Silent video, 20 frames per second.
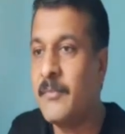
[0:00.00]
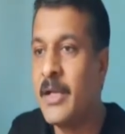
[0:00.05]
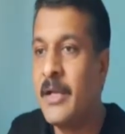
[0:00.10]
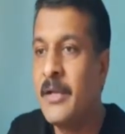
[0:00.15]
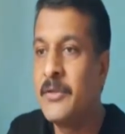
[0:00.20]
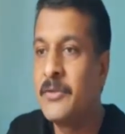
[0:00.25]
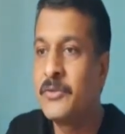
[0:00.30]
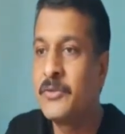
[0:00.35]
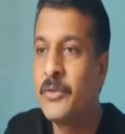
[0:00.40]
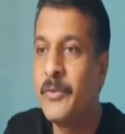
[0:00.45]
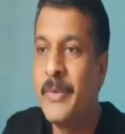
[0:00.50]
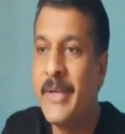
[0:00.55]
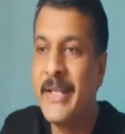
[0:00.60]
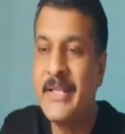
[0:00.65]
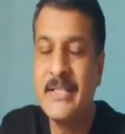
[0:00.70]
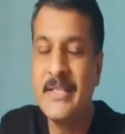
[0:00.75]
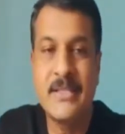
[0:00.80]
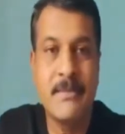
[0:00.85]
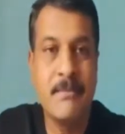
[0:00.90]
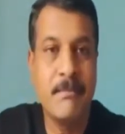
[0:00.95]
So very
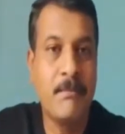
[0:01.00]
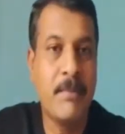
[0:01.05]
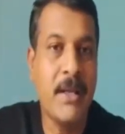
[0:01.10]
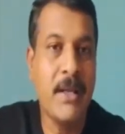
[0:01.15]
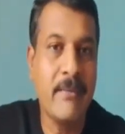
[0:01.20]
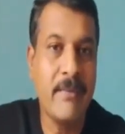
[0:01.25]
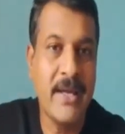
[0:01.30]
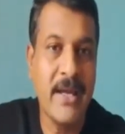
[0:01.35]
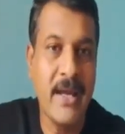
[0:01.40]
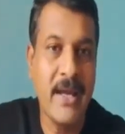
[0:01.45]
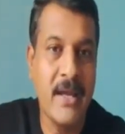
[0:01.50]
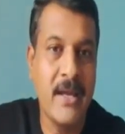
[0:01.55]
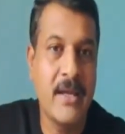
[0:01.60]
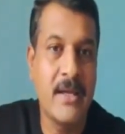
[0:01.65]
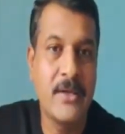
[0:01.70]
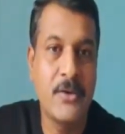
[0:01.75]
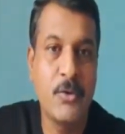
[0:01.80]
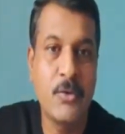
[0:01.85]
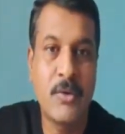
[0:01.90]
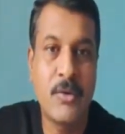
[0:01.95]
simple way
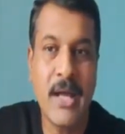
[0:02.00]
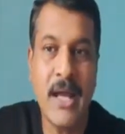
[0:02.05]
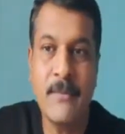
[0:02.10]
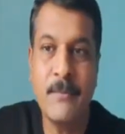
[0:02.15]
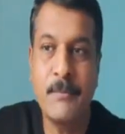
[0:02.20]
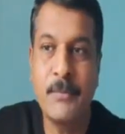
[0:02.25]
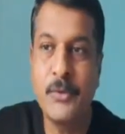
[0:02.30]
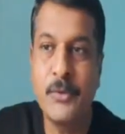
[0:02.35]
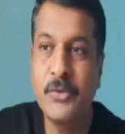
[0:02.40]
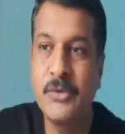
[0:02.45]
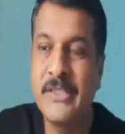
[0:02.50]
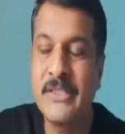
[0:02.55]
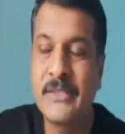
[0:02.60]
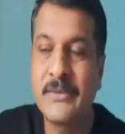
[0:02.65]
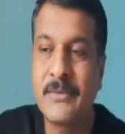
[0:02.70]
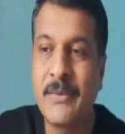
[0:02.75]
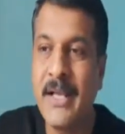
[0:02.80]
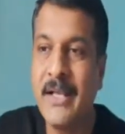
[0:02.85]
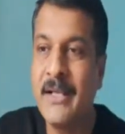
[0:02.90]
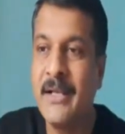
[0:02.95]
you can prove this
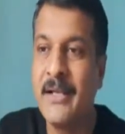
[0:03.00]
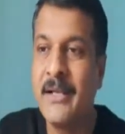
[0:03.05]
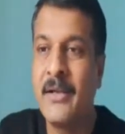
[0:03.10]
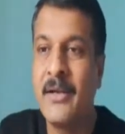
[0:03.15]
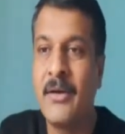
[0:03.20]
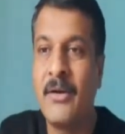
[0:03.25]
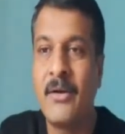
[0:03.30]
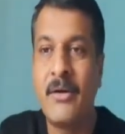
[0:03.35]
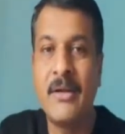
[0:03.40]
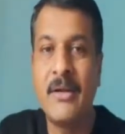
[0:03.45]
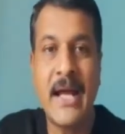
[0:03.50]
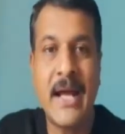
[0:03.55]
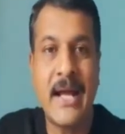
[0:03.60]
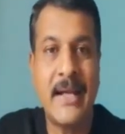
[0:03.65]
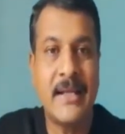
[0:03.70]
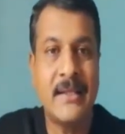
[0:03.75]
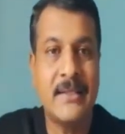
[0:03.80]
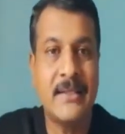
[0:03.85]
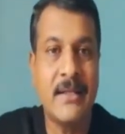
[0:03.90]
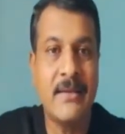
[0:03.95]
one, or
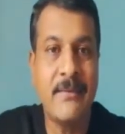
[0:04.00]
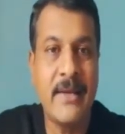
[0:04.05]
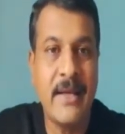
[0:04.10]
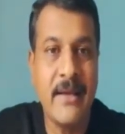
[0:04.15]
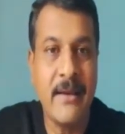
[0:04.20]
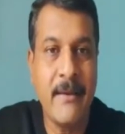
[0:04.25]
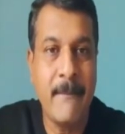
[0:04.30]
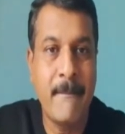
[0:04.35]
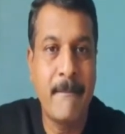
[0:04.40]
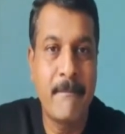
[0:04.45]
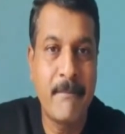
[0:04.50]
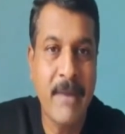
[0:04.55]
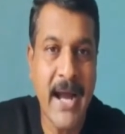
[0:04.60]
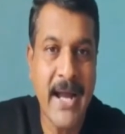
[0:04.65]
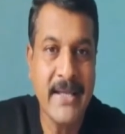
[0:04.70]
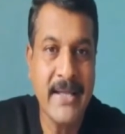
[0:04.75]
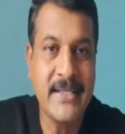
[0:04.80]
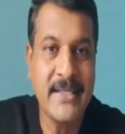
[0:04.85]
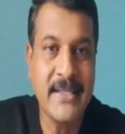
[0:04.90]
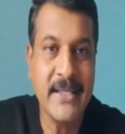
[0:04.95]
another way
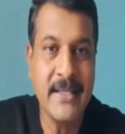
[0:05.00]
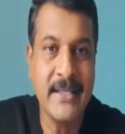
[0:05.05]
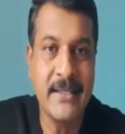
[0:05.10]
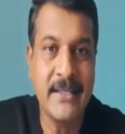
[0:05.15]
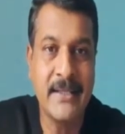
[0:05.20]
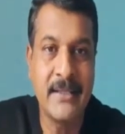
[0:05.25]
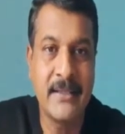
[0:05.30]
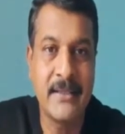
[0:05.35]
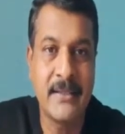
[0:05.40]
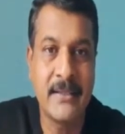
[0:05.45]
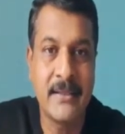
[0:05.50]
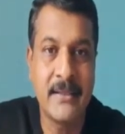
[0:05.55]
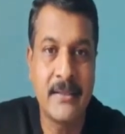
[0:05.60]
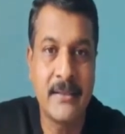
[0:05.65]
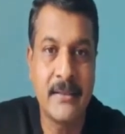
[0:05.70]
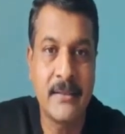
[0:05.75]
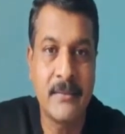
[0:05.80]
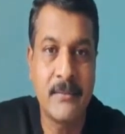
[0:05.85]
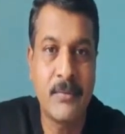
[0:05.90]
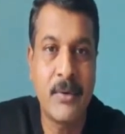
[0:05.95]
by the
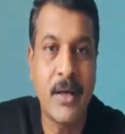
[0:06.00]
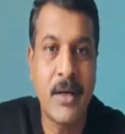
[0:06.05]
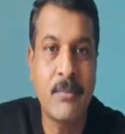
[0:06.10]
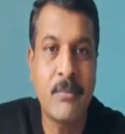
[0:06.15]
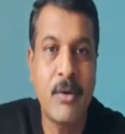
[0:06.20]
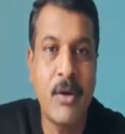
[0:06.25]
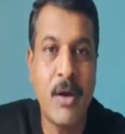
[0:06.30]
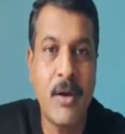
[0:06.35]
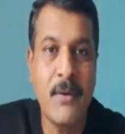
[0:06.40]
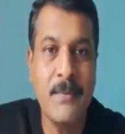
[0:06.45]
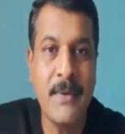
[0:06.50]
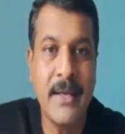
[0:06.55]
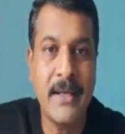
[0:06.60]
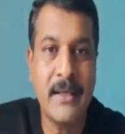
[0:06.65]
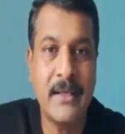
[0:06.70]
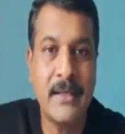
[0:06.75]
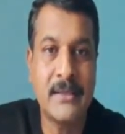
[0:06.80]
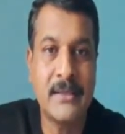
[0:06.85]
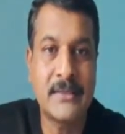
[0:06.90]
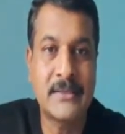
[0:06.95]
formula of
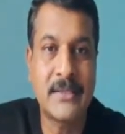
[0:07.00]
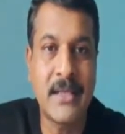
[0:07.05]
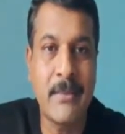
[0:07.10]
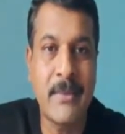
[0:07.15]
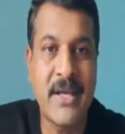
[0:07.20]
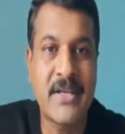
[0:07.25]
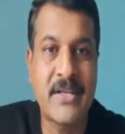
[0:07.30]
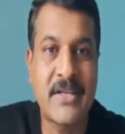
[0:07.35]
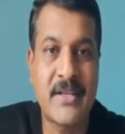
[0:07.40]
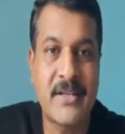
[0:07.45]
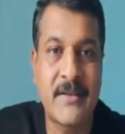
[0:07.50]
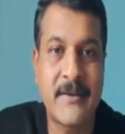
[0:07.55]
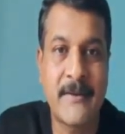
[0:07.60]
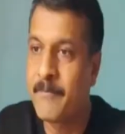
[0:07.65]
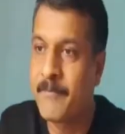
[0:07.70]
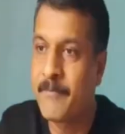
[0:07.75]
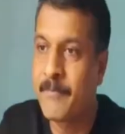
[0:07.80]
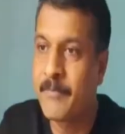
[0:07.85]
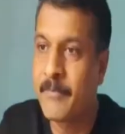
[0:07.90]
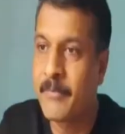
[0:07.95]
summation.
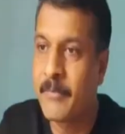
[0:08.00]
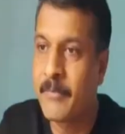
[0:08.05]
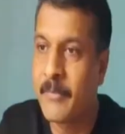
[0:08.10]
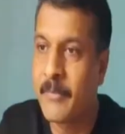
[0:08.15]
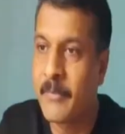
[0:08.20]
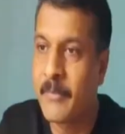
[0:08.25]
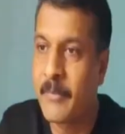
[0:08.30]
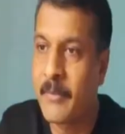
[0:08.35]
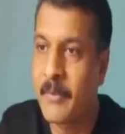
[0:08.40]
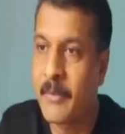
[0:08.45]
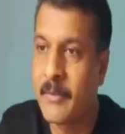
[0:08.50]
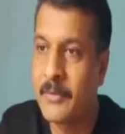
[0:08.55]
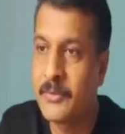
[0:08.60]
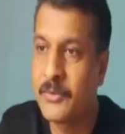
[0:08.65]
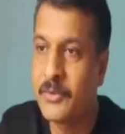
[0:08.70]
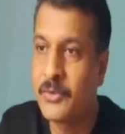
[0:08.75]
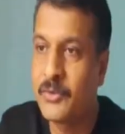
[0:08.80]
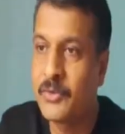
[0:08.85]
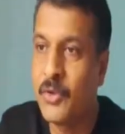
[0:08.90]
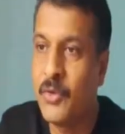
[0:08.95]

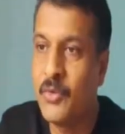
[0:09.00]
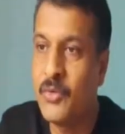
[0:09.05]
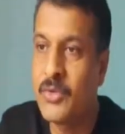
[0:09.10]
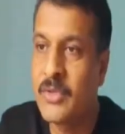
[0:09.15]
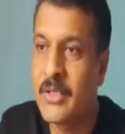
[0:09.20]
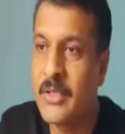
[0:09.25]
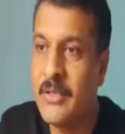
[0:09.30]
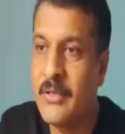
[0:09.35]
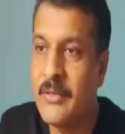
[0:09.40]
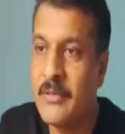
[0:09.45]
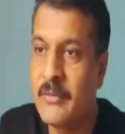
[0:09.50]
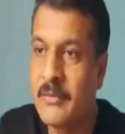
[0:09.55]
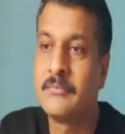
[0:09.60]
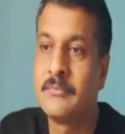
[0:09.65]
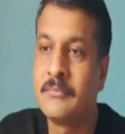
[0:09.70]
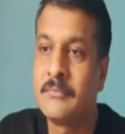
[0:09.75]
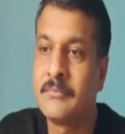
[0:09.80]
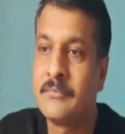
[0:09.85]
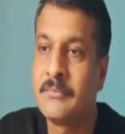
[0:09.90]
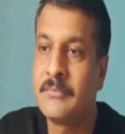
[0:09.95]
So solution,
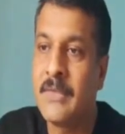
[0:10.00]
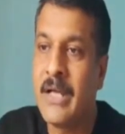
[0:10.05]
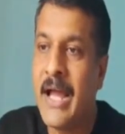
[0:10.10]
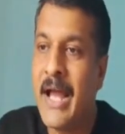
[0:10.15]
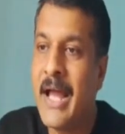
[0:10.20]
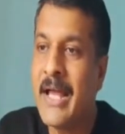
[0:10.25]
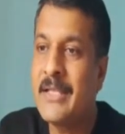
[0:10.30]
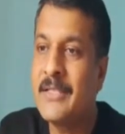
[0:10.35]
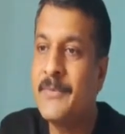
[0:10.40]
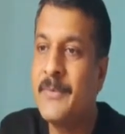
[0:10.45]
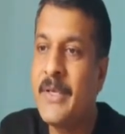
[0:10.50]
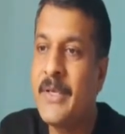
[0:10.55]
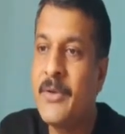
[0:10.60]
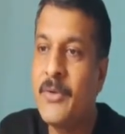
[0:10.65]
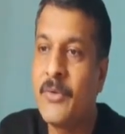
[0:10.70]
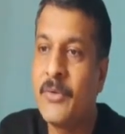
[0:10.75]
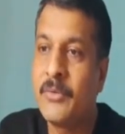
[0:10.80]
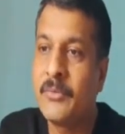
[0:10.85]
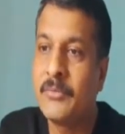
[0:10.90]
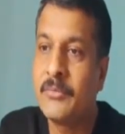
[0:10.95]
as we
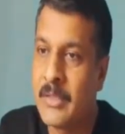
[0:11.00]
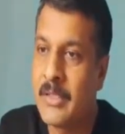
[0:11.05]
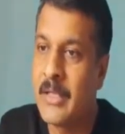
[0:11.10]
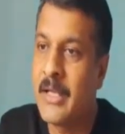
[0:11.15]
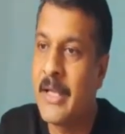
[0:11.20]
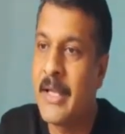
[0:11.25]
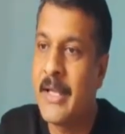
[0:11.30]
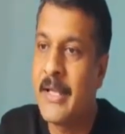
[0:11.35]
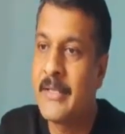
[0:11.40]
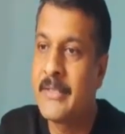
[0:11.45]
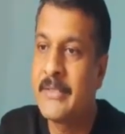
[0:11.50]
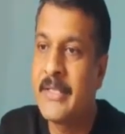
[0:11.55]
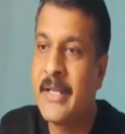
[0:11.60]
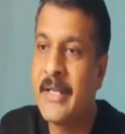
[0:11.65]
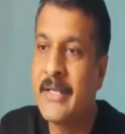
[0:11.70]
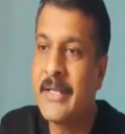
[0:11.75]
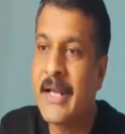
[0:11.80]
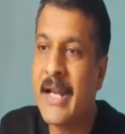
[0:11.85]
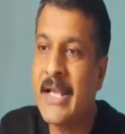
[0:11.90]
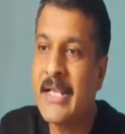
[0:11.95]
know,
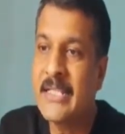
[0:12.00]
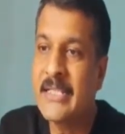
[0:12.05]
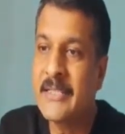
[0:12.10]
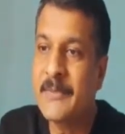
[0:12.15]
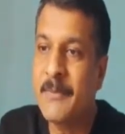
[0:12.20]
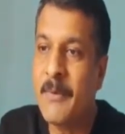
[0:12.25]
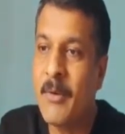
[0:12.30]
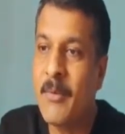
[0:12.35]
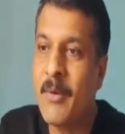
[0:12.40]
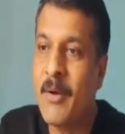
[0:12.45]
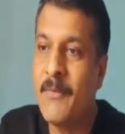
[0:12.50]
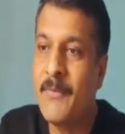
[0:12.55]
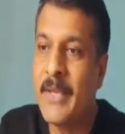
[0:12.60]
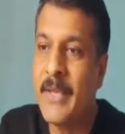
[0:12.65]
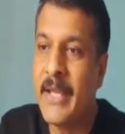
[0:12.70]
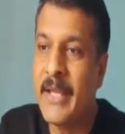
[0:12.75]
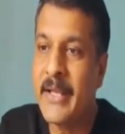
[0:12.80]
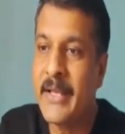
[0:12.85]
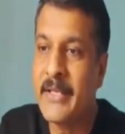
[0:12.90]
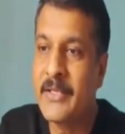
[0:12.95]
Z transform of
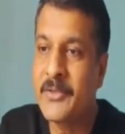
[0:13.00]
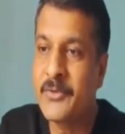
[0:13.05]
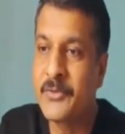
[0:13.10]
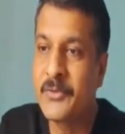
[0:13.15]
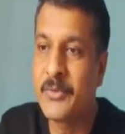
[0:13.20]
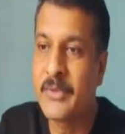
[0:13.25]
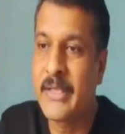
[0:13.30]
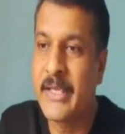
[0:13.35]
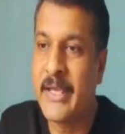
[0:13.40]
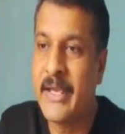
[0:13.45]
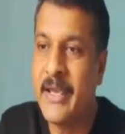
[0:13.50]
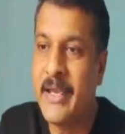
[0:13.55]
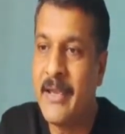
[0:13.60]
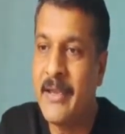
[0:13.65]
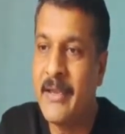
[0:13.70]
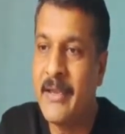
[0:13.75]
A raised to K